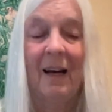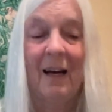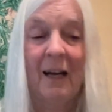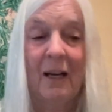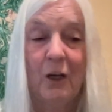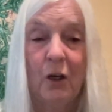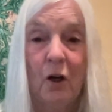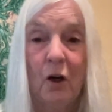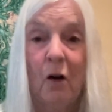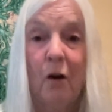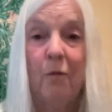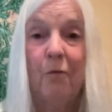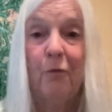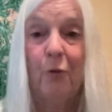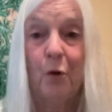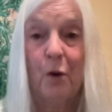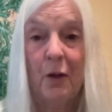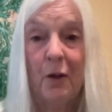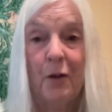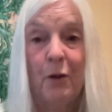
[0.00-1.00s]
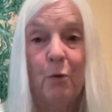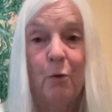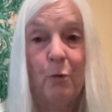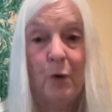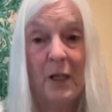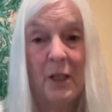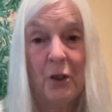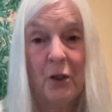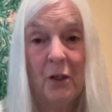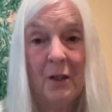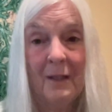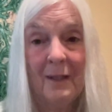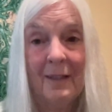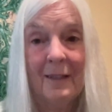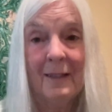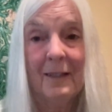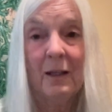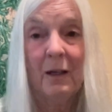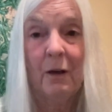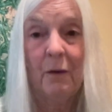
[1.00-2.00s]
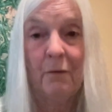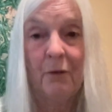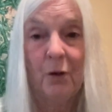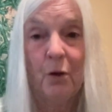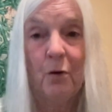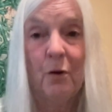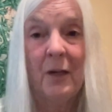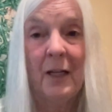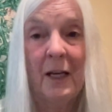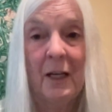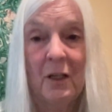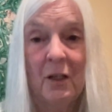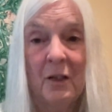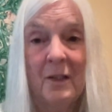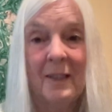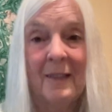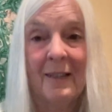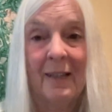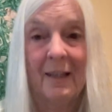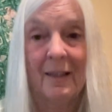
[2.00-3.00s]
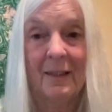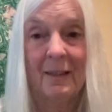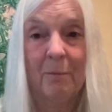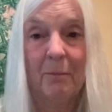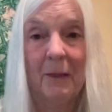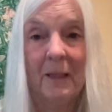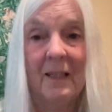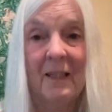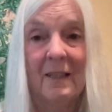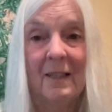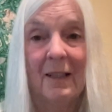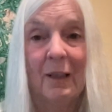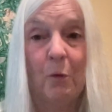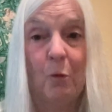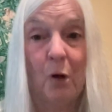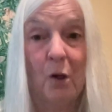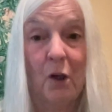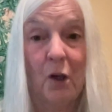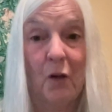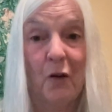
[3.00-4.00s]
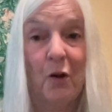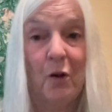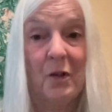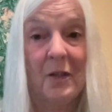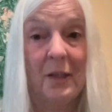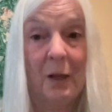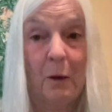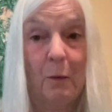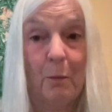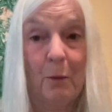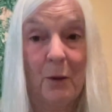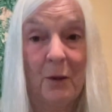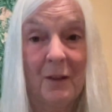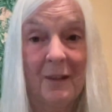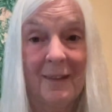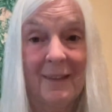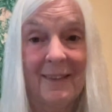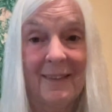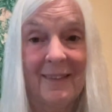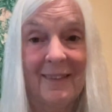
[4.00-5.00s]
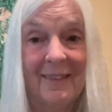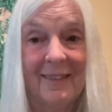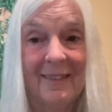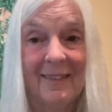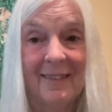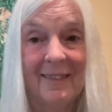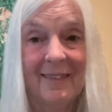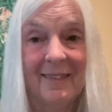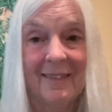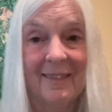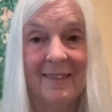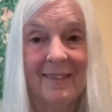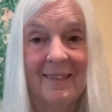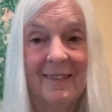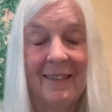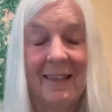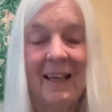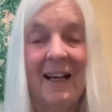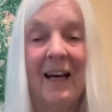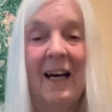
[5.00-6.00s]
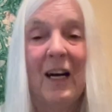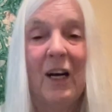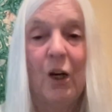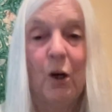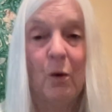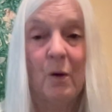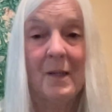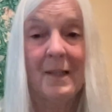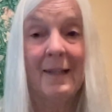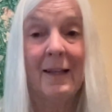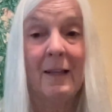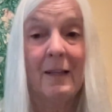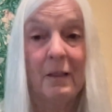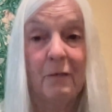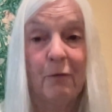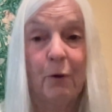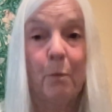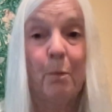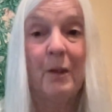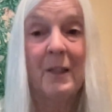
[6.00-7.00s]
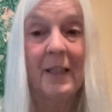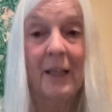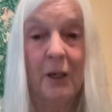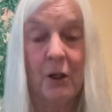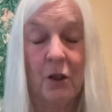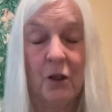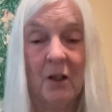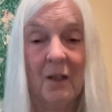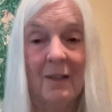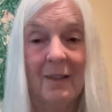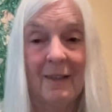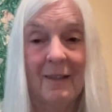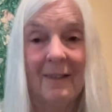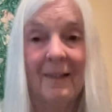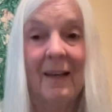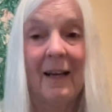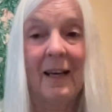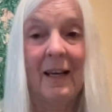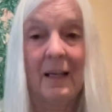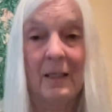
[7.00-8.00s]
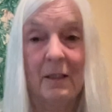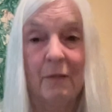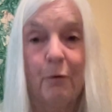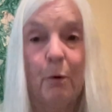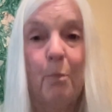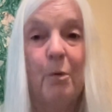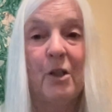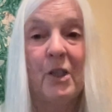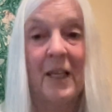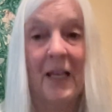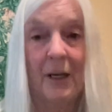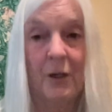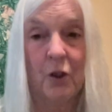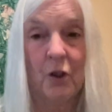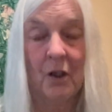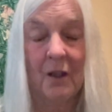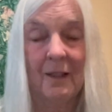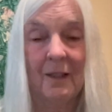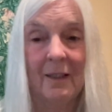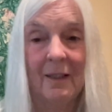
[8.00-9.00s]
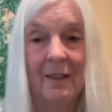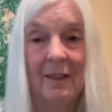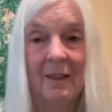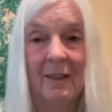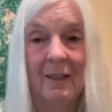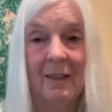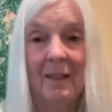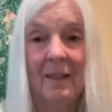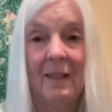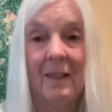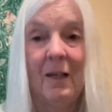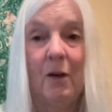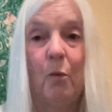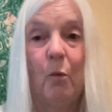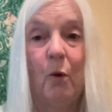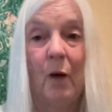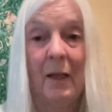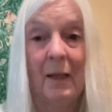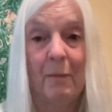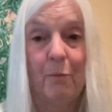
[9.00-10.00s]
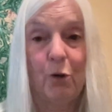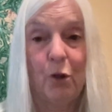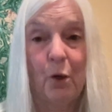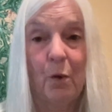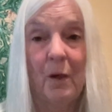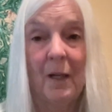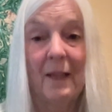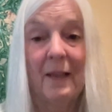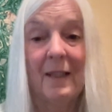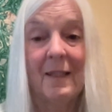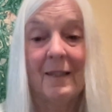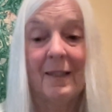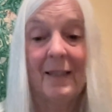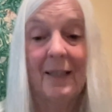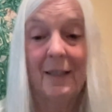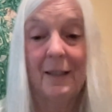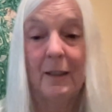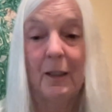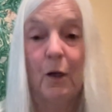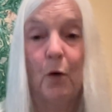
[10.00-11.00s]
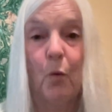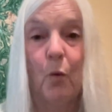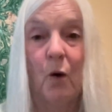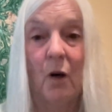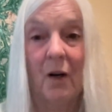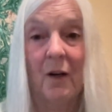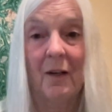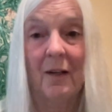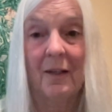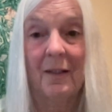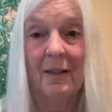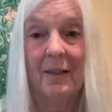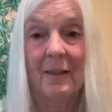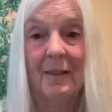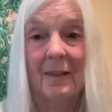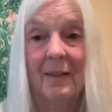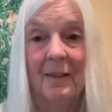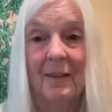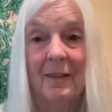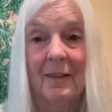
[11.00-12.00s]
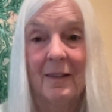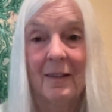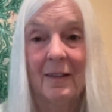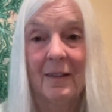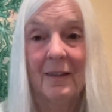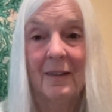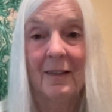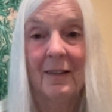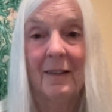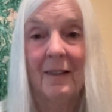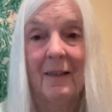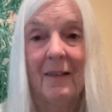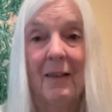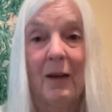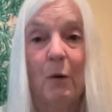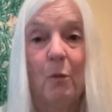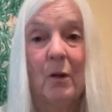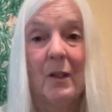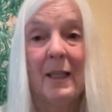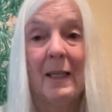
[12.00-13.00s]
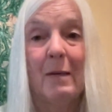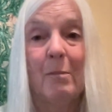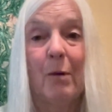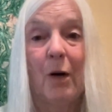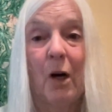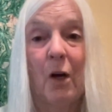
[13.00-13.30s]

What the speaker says: I call forth the regents of the Creator's Son because I want all those helpers. I always ask for protection. I ask for protection while I'm doing this healing work. That will keep